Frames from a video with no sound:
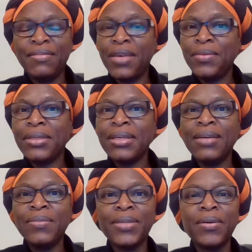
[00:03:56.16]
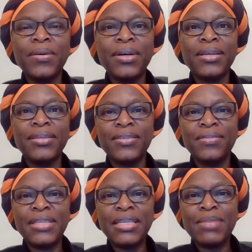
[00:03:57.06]
They will come with all kinds
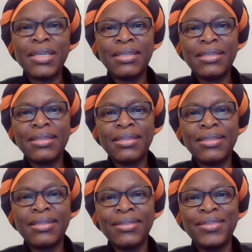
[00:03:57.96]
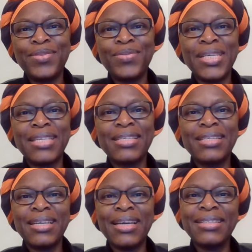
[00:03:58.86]
of gimmicks,
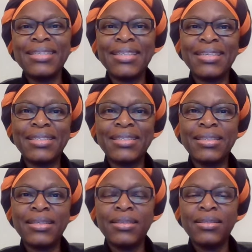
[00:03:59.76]
tricks, and antics